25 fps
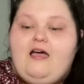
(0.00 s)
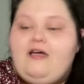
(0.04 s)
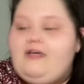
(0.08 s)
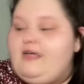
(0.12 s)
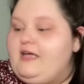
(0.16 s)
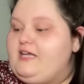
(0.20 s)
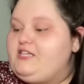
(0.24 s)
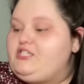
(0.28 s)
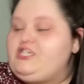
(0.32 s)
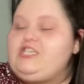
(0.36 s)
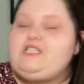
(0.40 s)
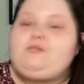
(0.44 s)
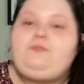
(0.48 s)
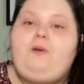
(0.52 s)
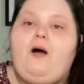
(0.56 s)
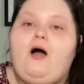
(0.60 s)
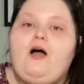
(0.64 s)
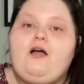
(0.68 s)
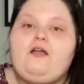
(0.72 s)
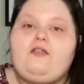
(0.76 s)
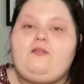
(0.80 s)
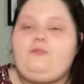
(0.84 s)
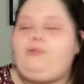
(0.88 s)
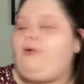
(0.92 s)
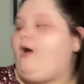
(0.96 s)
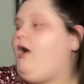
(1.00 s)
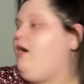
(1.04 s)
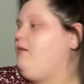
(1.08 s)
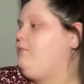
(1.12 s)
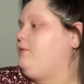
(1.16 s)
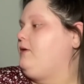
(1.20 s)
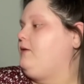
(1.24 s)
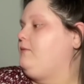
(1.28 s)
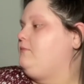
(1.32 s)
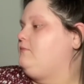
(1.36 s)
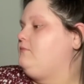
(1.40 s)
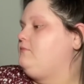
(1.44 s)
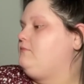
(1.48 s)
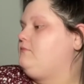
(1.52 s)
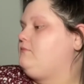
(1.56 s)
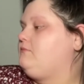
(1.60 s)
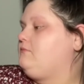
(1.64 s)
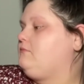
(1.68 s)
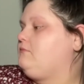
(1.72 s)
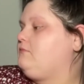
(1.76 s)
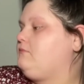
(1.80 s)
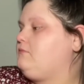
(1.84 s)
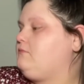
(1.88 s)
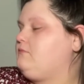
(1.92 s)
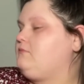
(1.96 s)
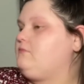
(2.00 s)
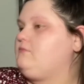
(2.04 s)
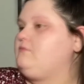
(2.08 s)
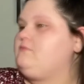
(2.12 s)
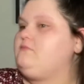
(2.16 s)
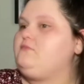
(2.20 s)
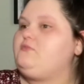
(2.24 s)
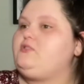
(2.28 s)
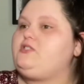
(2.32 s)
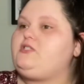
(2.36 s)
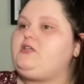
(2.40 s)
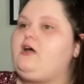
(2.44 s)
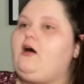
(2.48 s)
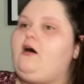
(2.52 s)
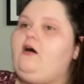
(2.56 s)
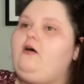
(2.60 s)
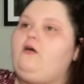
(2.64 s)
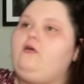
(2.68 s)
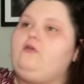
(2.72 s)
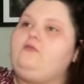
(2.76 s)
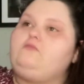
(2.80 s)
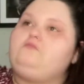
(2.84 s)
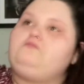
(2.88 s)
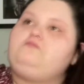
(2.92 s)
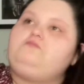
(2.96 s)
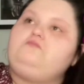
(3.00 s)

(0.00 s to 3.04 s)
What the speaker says: it's just part of the problem. So,